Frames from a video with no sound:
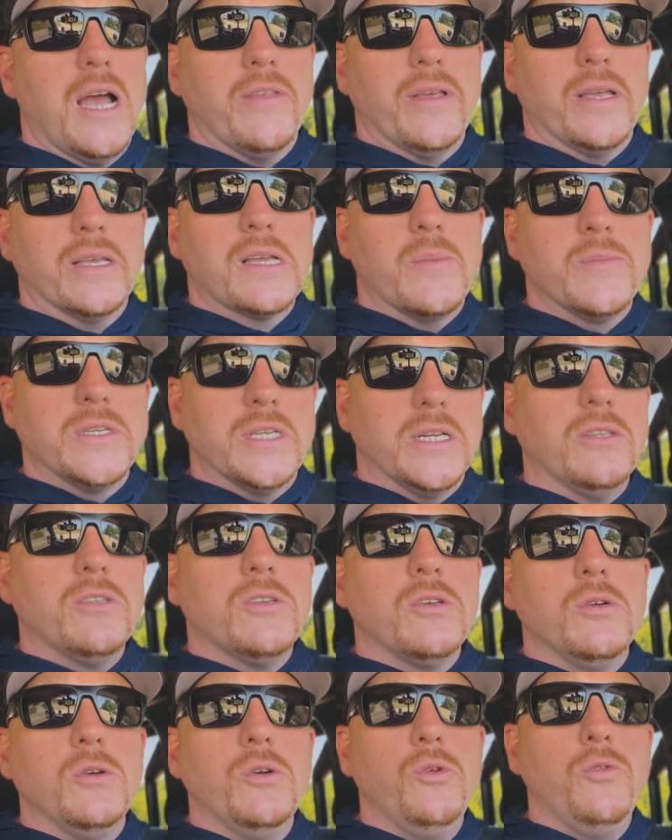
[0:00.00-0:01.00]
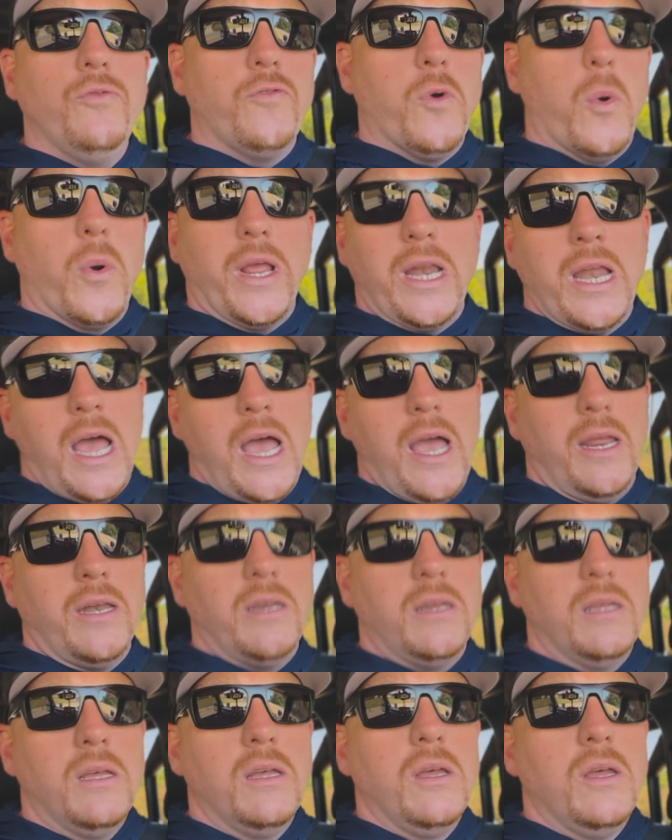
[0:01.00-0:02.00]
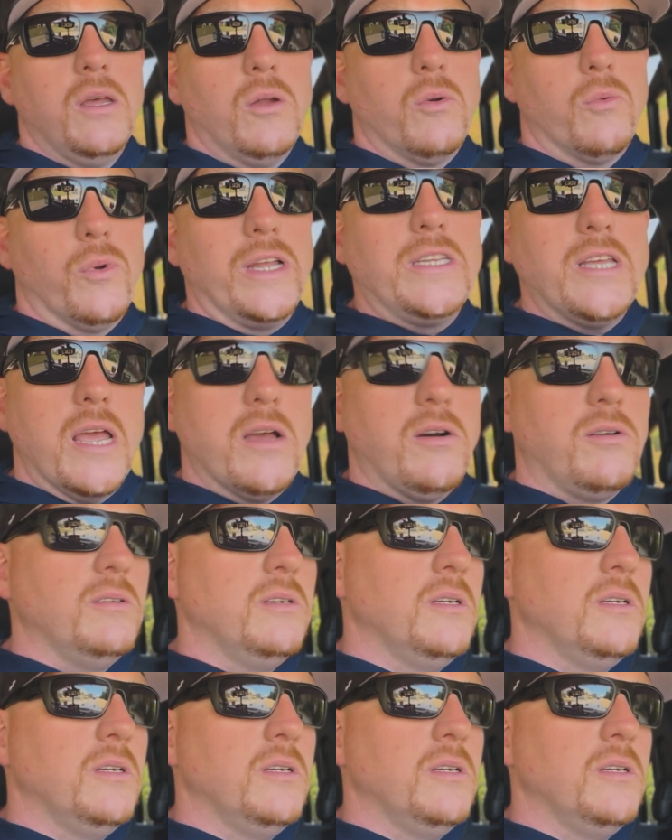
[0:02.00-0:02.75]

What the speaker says: I think it comes in at $249 retail.